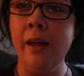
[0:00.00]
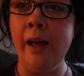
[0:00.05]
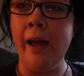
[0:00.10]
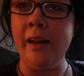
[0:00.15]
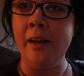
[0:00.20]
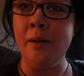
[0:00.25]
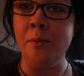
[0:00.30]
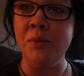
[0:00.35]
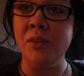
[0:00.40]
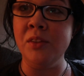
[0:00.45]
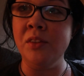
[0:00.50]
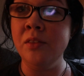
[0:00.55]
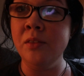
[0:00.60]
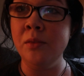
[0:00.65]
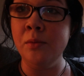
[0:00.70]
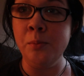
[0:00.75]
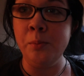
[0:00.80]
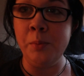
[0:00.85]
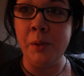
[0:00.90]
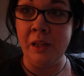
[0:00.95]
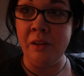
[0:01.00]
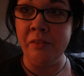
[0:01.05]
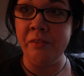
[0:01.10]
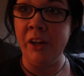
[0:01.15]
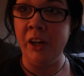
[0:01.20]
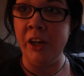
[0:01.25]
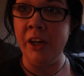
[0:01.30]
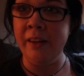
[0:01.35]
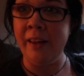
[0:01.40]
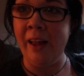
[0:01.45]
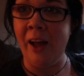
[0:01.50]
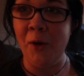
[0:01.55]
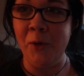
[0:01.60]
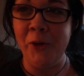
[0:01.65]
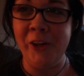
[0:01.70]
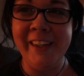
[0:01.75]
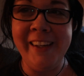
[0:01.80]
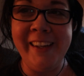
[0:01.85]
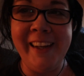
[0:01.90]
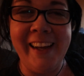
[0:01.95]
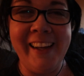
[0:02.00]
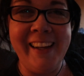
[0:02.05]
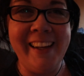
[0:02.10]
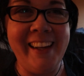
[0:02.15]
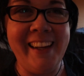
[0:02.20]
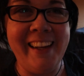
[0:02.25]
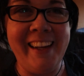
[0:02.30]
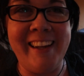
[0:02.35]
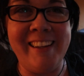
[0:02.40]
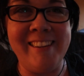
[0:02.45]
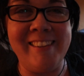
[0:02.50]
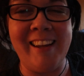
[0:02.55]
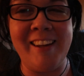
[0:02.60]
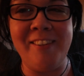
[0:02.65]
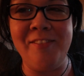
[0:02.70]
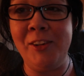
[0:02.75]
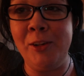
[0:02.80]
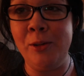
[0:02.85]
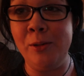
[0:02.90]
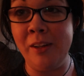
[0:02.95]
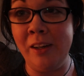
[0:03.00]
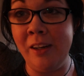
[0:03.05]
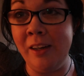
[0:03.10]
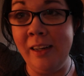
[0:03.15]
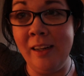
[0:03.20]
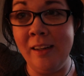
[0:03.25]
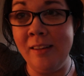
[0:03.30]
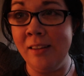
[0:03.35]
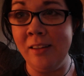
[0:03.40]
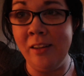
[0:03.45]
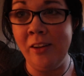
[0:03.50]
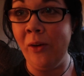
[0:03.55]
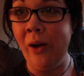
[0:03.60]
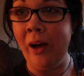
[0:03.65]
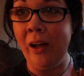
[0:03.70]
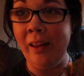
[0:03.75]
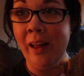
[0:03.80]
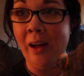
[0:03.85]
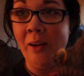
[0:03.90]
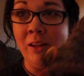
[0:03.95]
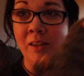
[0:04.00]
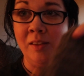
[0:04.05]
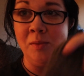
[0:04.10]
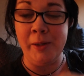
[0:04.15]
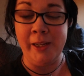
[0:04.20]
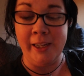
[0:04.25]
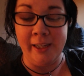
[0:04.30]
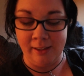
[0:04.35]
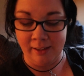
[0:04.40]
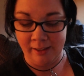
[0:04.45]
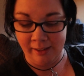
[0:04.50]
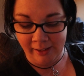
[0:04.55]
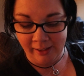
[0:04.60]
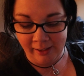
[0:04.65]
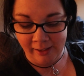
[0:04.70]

Adam's being very loud. He has headphones on. He doesn't know how loud he's being